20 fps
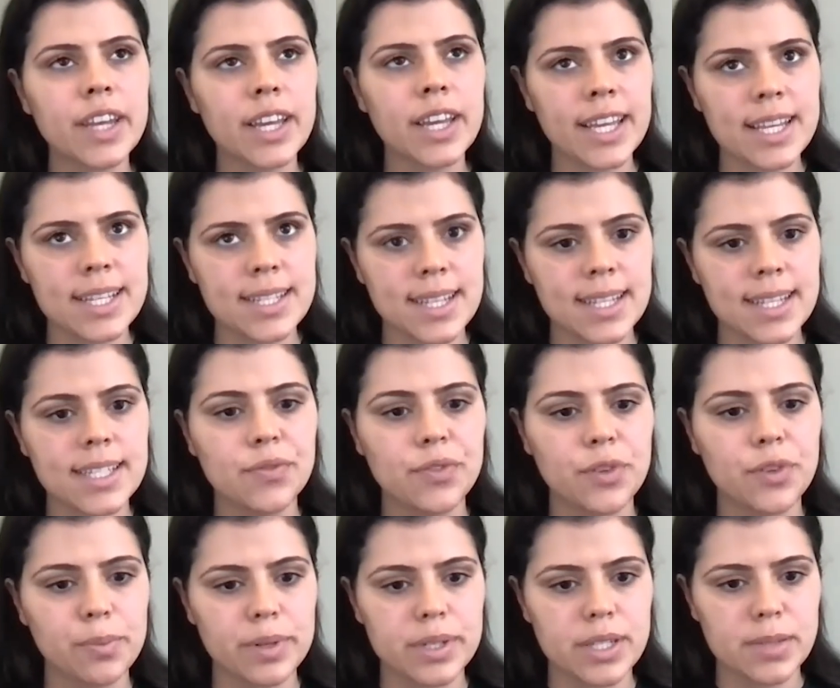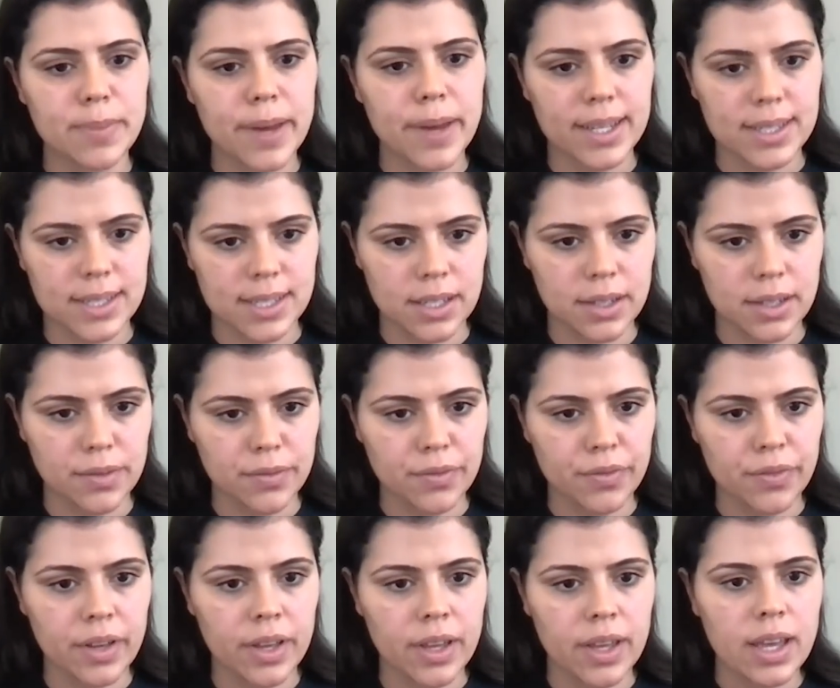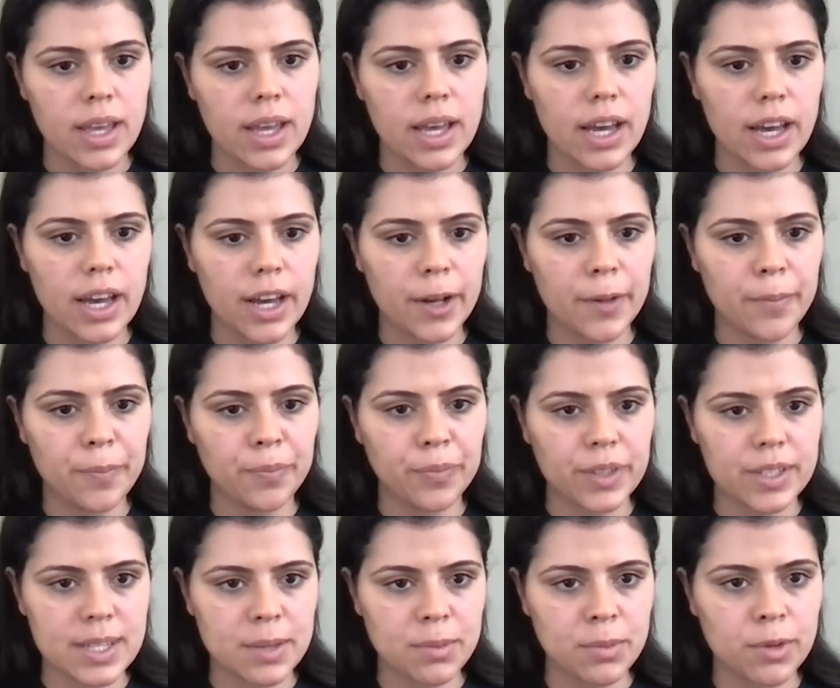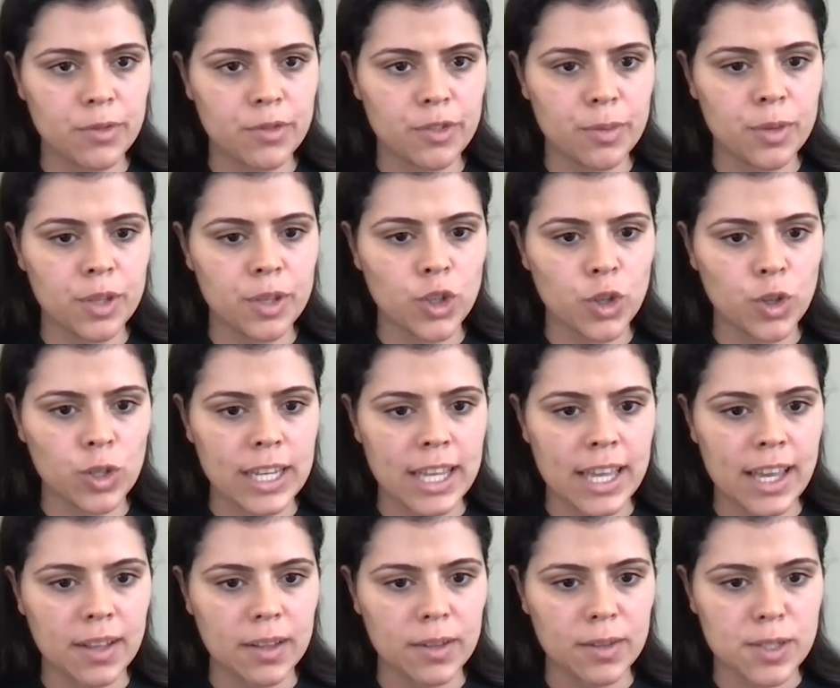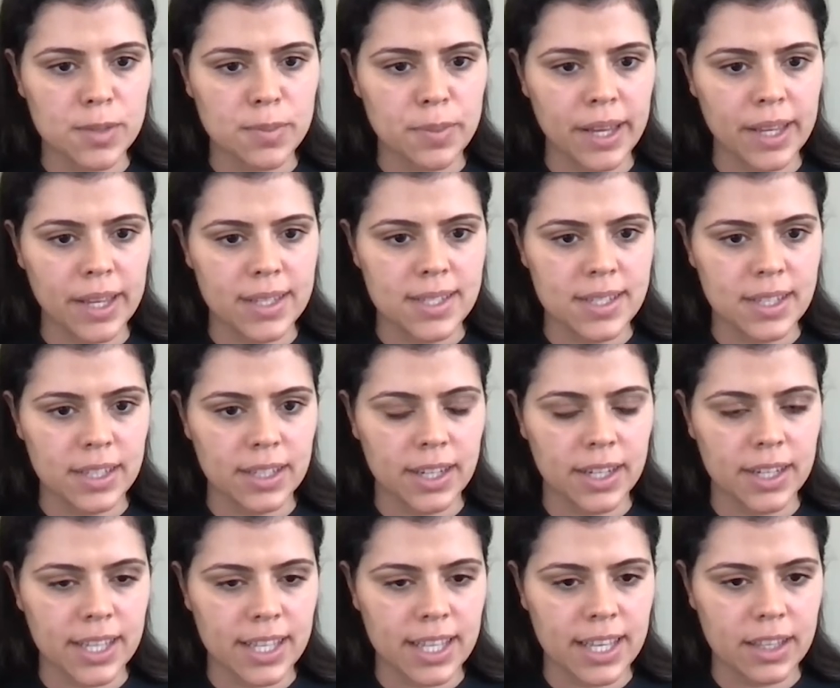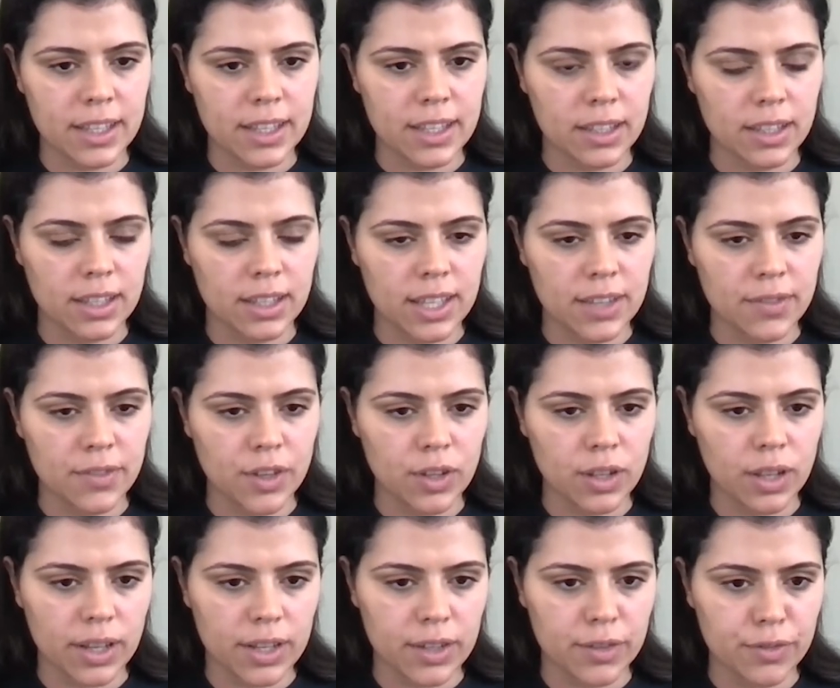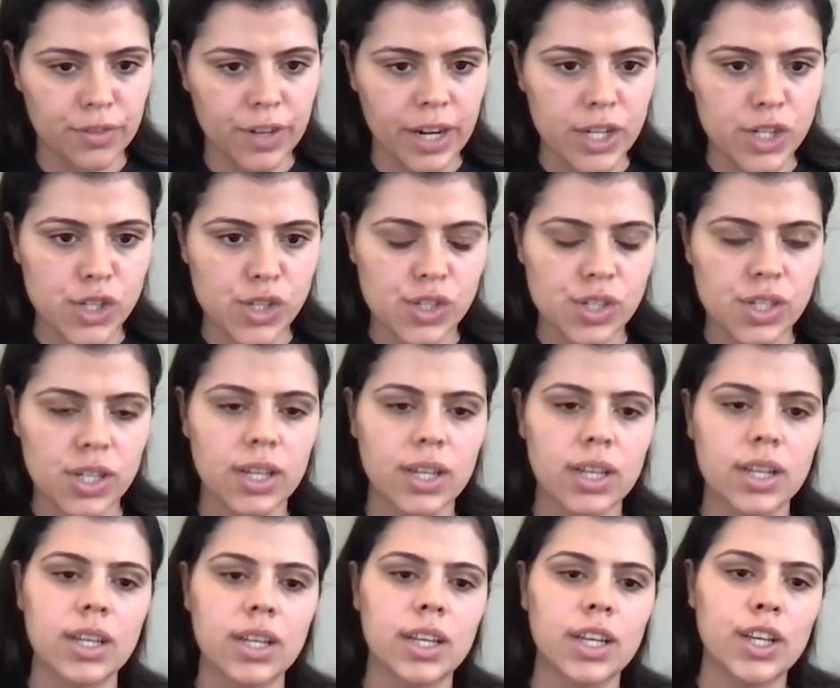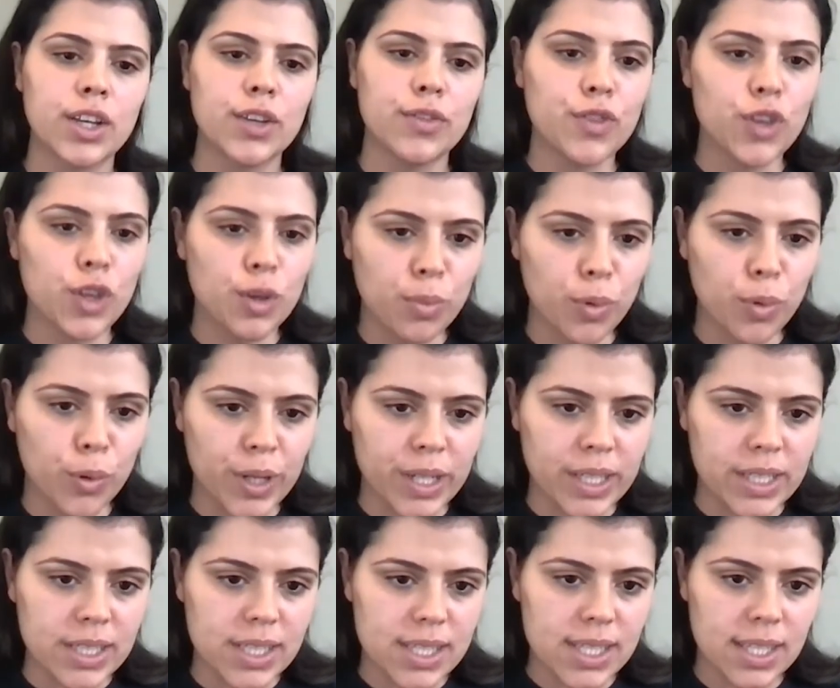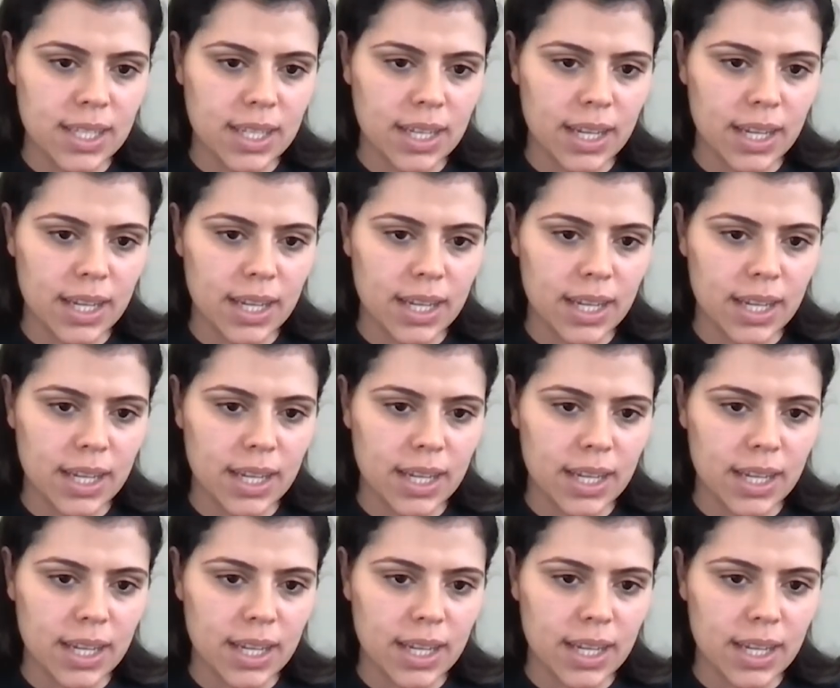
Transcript: I guess, that different perspective, someone from the non-legal space that kind of can give you like a fresh viewpoint.